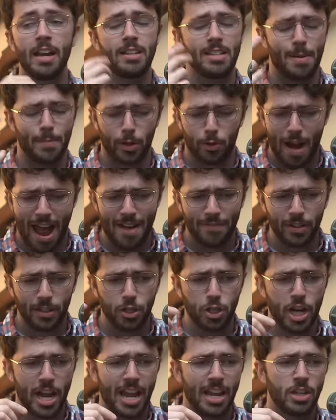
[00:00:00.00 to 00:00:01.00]
demographic
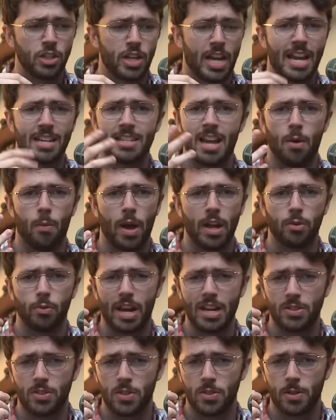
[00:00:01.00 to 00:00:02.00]
change, anti white
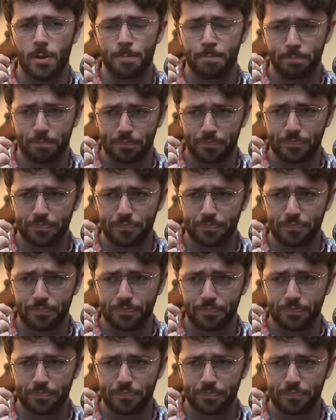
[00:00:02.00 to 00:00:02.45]
racism